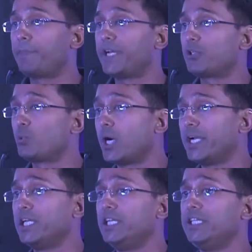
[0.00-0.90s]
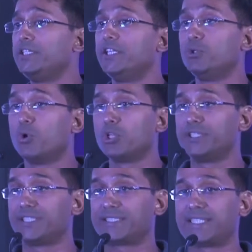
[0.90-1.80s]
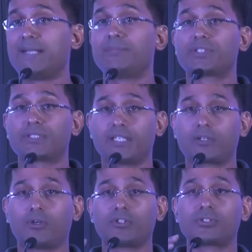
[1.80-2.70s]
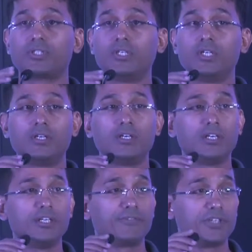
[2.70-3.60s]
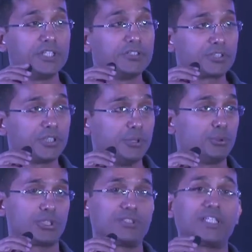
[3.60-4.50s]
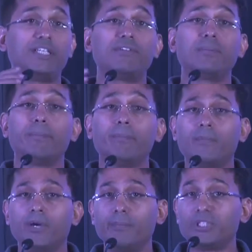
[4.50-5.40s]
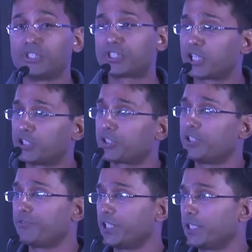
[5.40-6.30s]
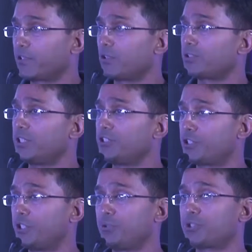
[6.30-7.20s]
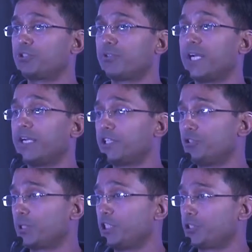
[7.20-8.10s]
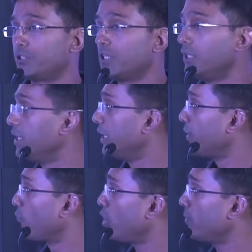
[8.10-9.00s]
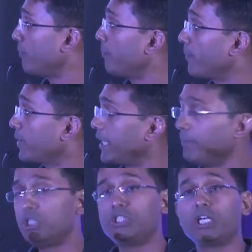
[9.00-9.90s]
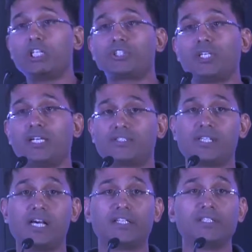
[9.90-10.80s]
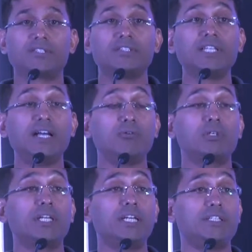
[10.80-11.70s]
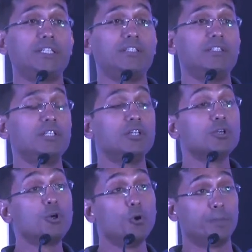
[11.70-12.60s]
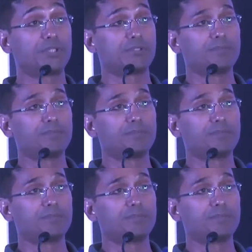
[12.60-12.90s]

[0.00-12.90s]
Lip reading: PET, YLE, they do all these exams across different institutions, even business English certificate across institutions of higher education. And what Cambridge English has done is they have created groups